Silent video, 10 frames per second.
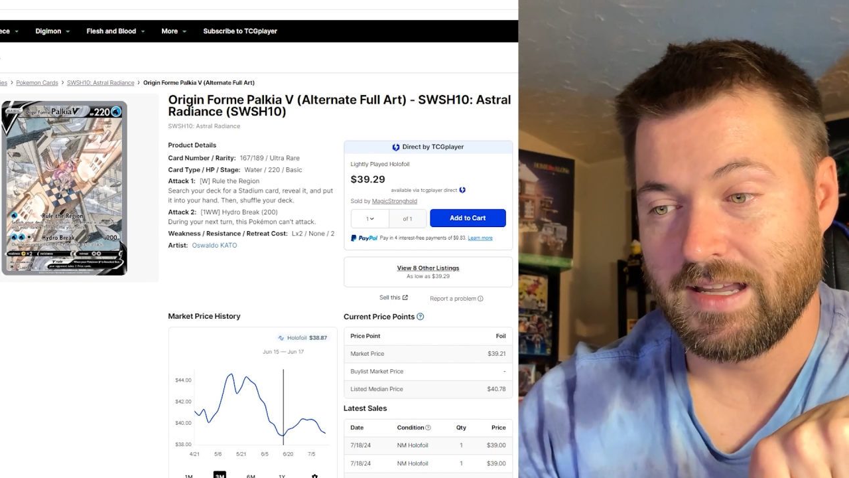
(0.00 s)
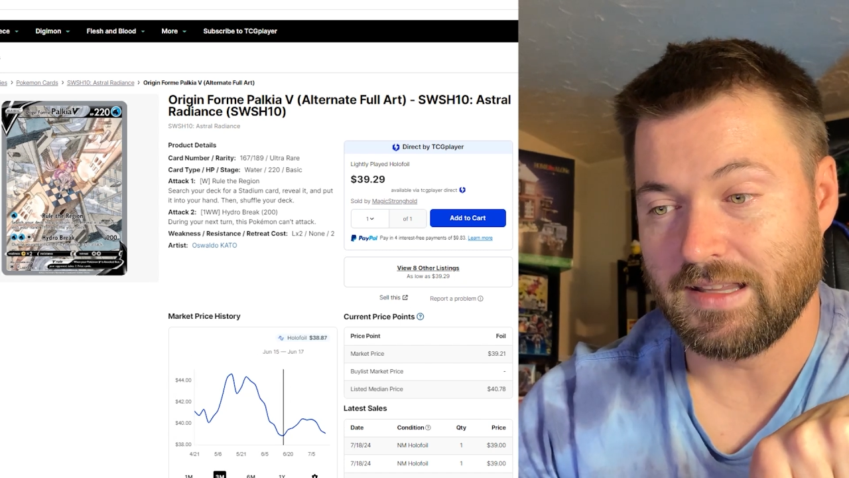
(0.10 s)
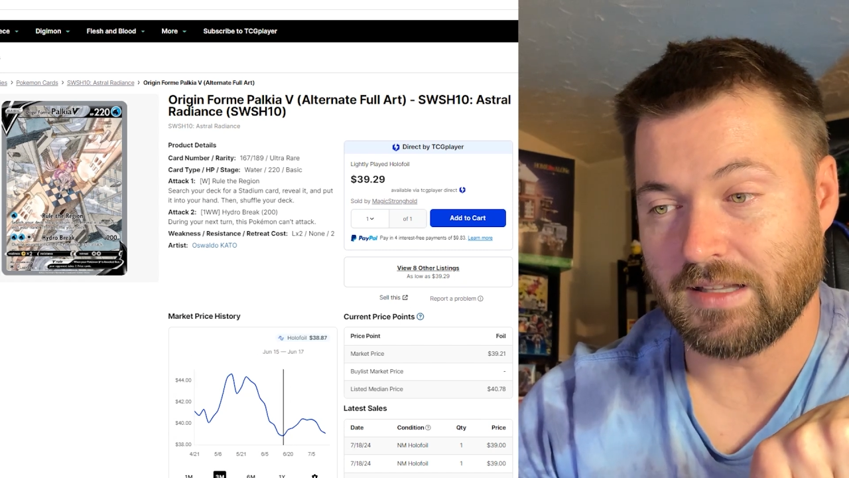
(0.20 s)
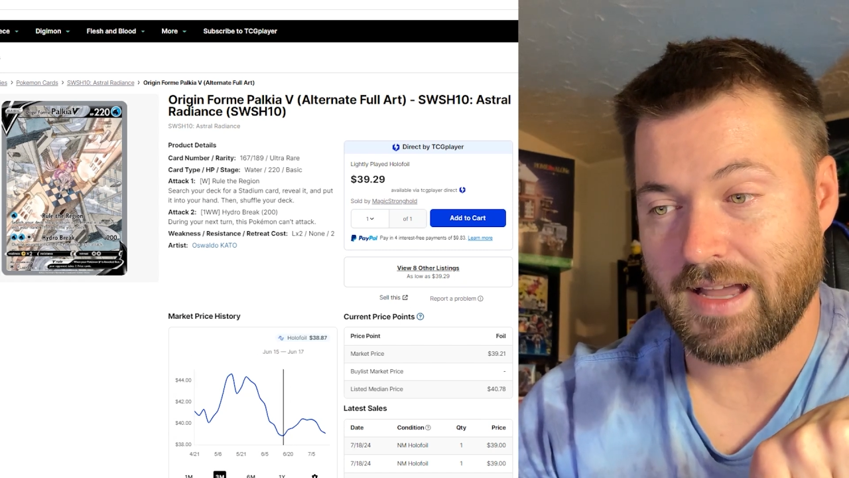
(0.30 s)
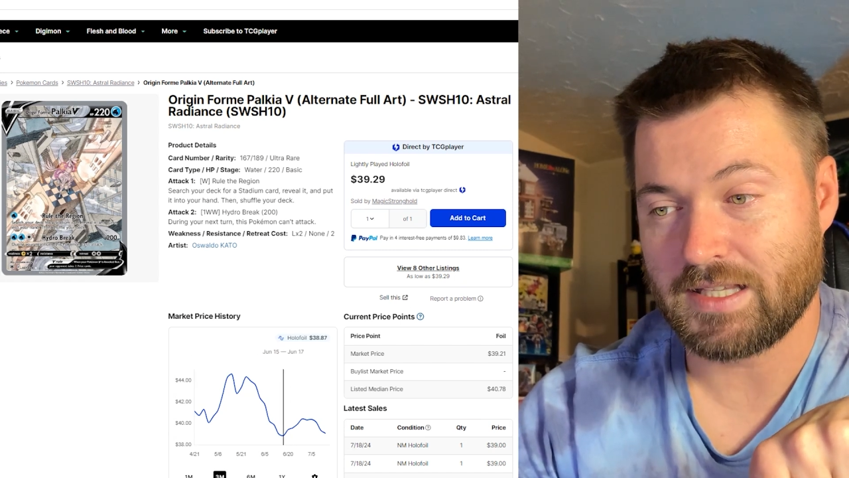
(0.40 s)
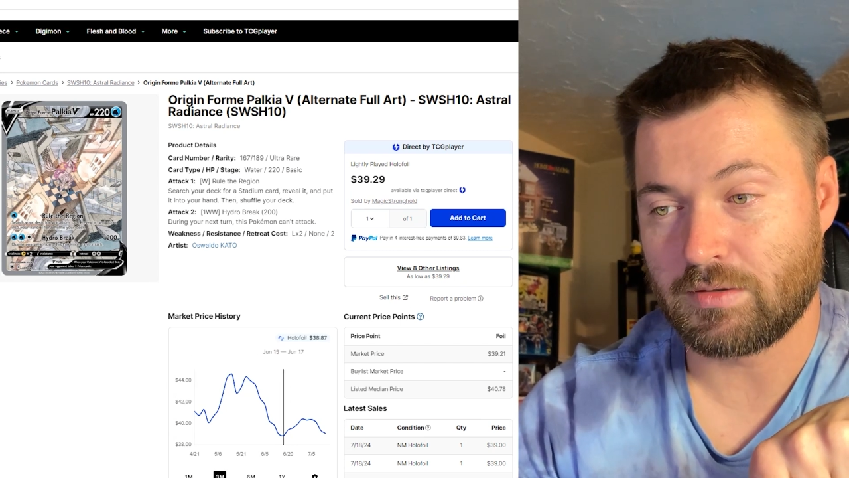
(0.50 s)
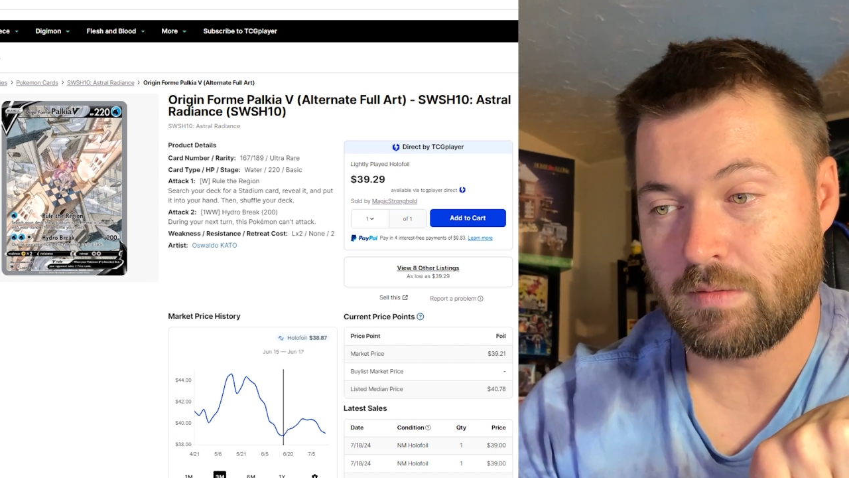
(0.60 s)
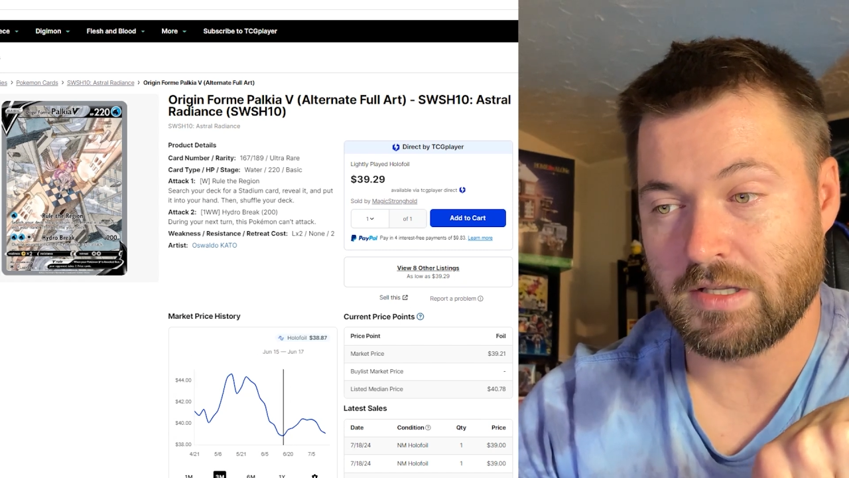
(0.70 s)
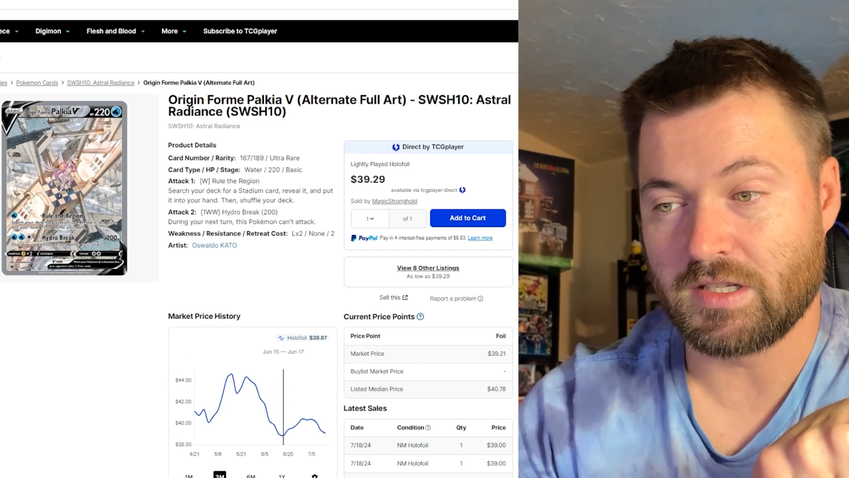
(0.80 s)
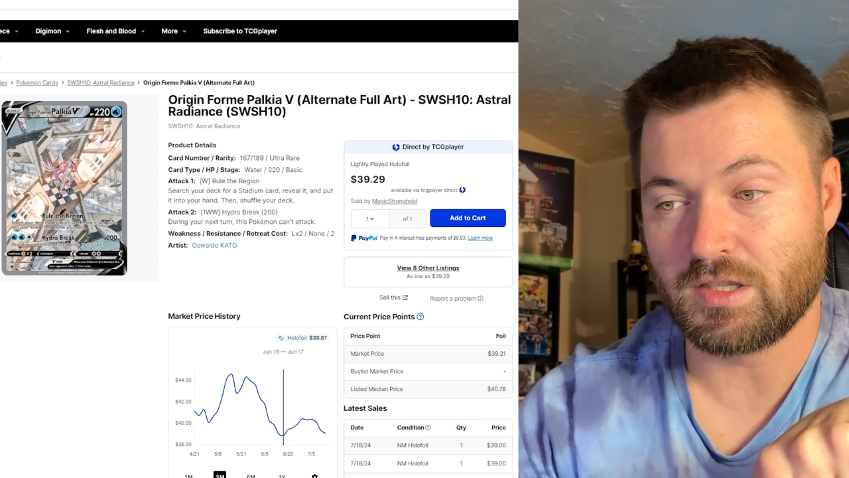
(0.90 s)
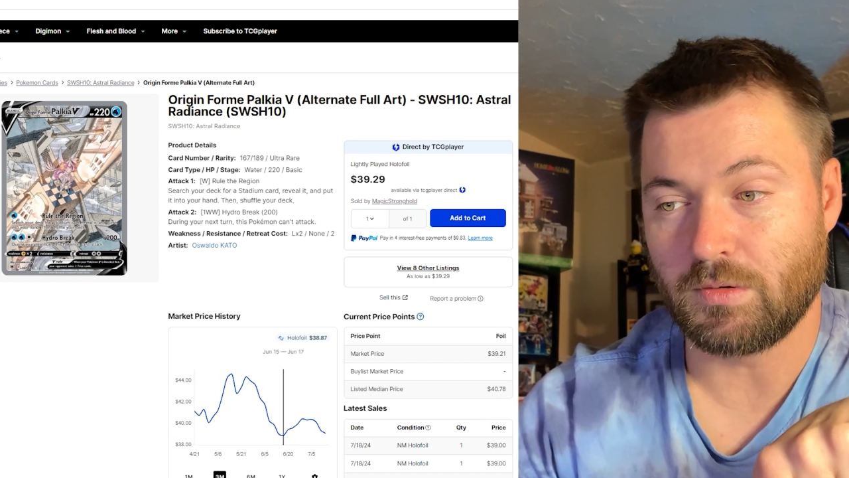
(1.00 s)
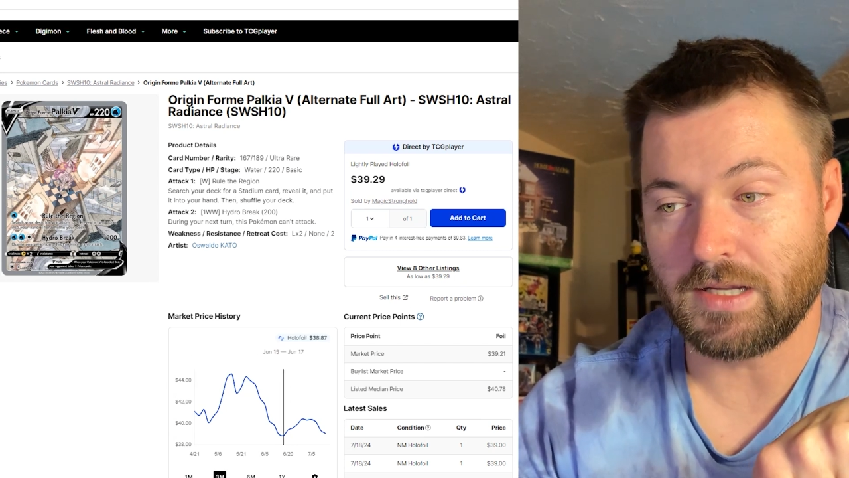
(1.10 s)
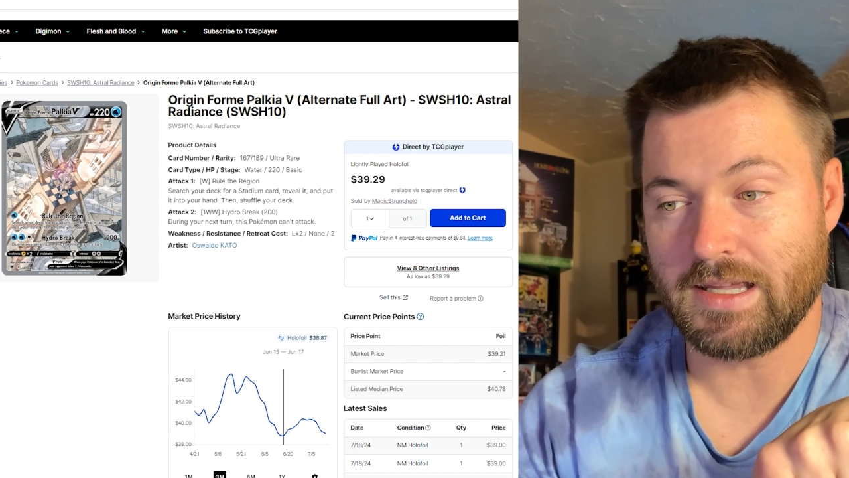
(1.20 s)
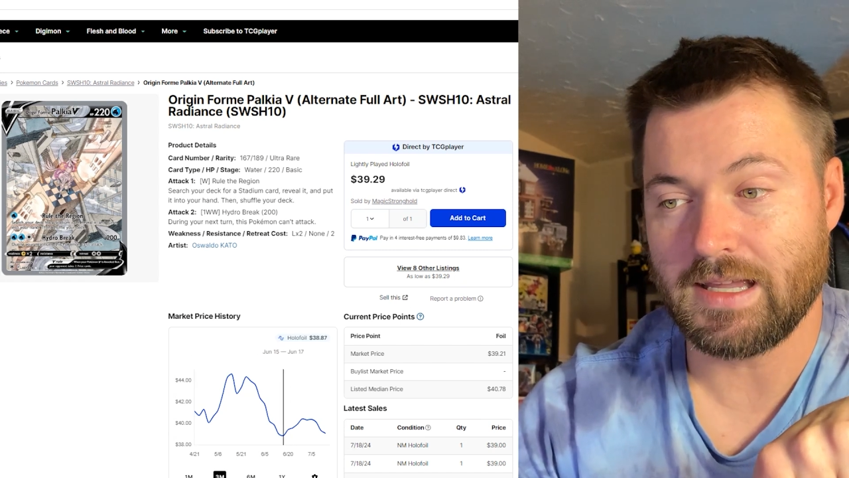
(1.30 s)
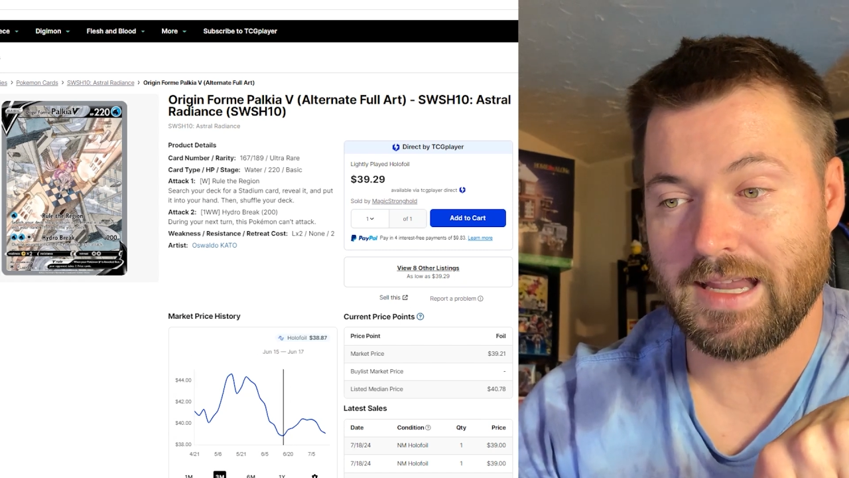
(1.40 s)
and the last 3 months is
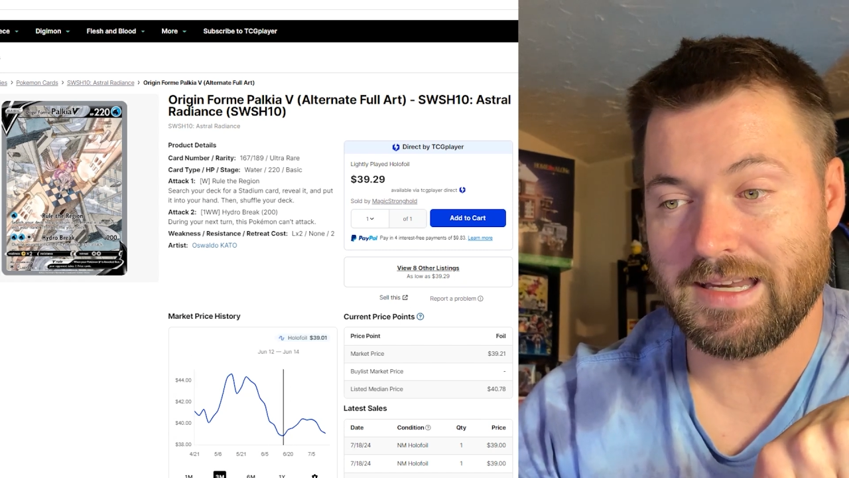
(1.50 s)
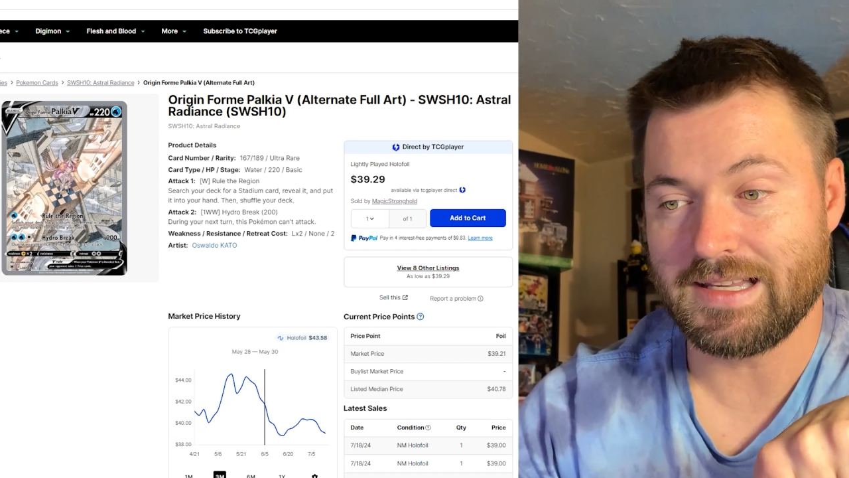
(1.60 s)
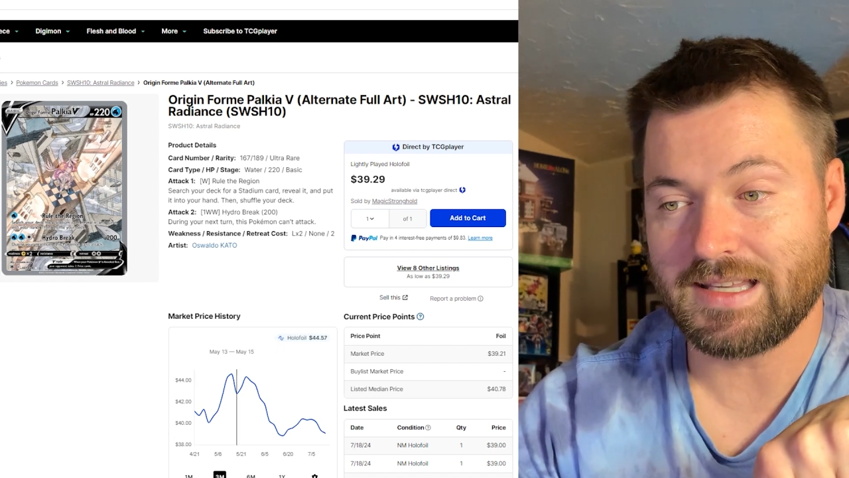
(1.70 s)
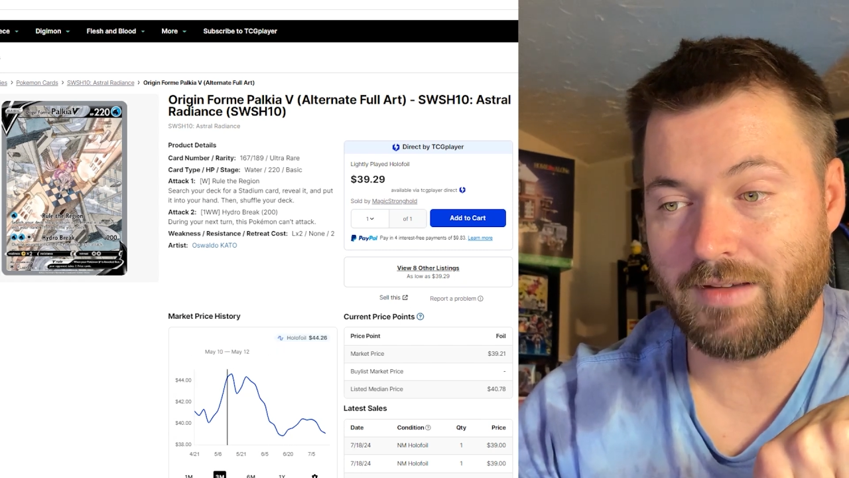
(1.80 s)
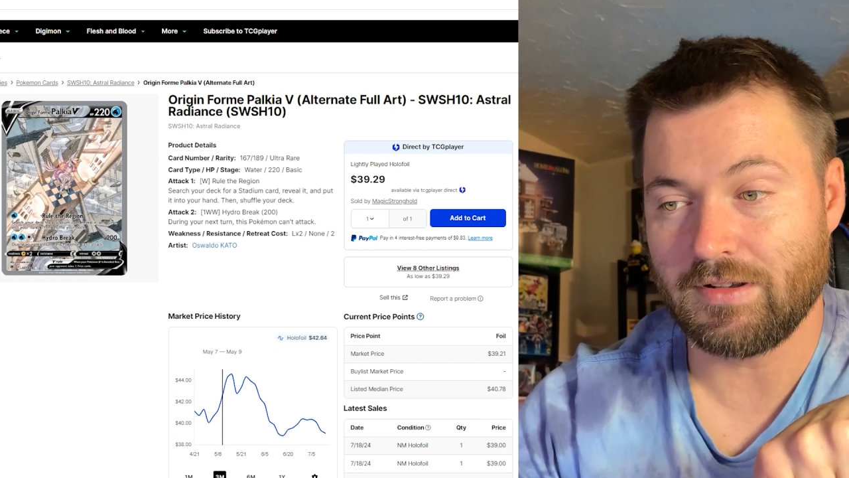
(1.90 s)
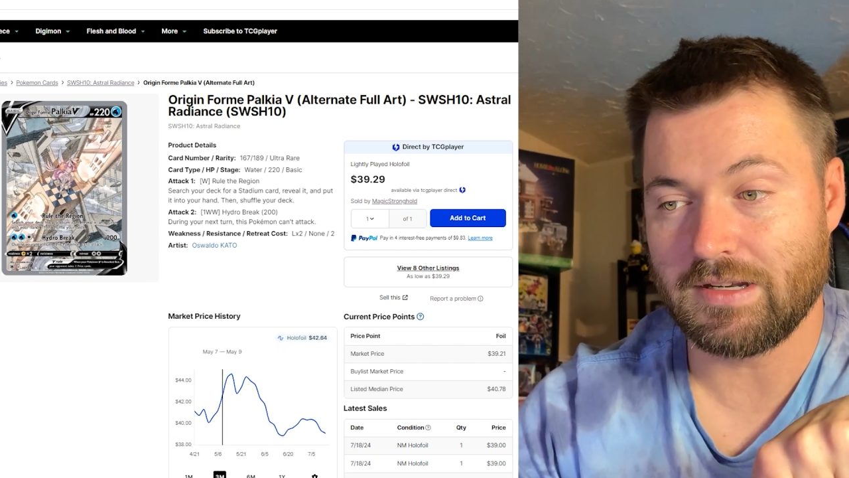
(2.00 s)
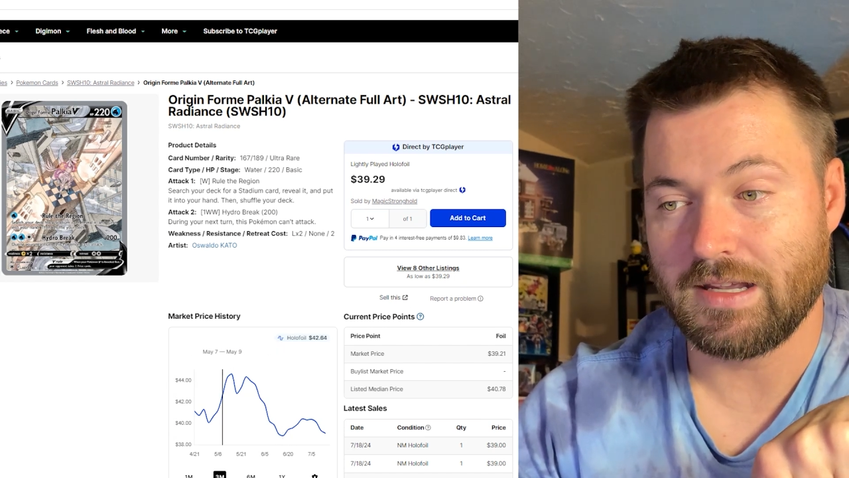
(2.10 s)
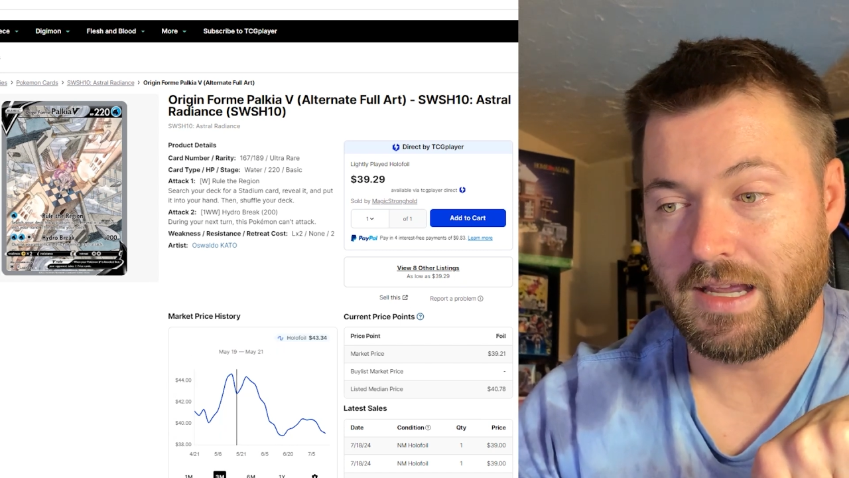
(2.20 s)
38.87,